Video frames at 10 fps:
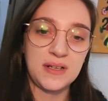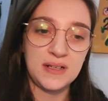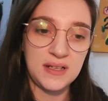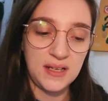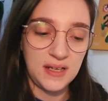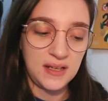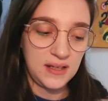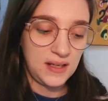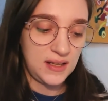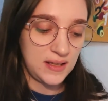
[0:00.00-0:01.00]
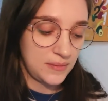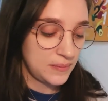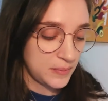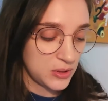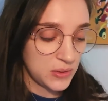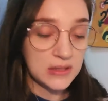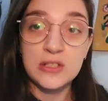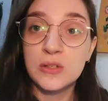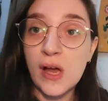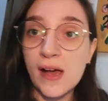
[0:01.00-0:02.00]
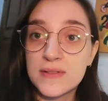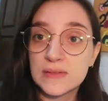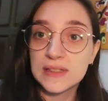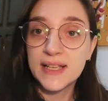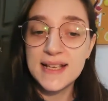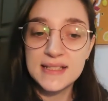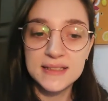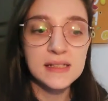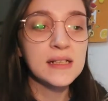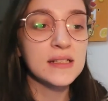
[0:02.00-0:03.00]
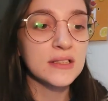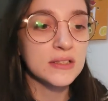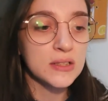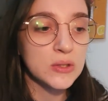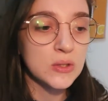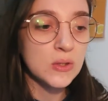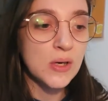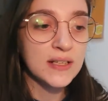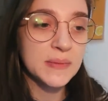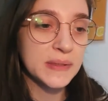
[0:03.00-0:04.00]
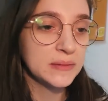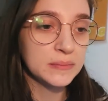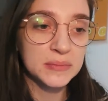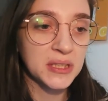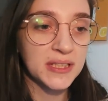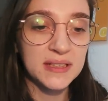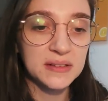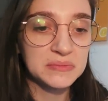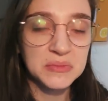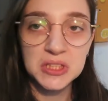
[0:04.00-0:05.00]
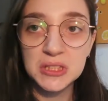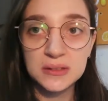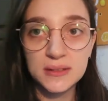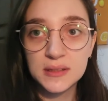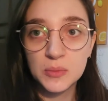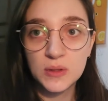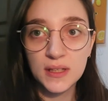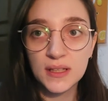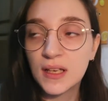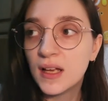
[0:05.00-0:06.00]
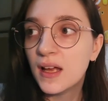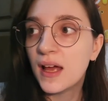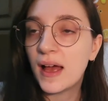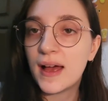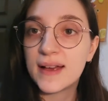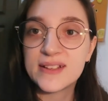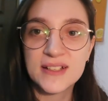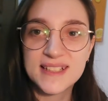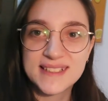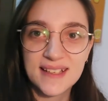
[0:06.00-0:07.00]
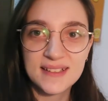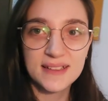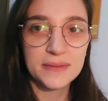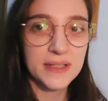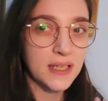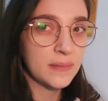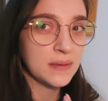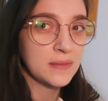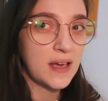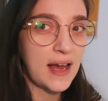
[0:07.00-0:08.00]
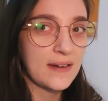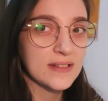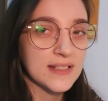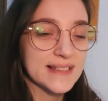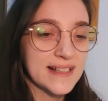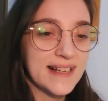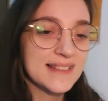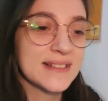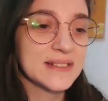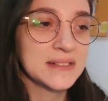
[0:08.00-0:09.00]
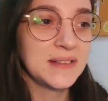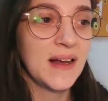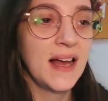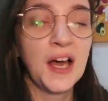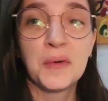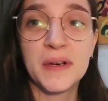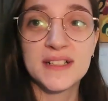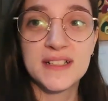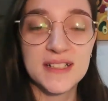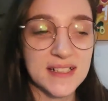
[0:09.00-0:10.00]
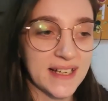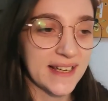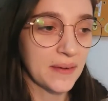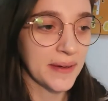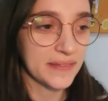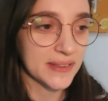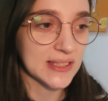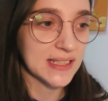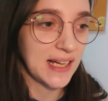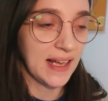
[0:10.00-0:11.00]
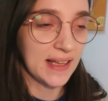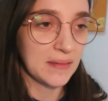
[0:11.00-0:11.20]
break between the two halves of the lesson. So it's been pretty chill this morning. I got an exciting delivery coming after this class though, which I can't wait for,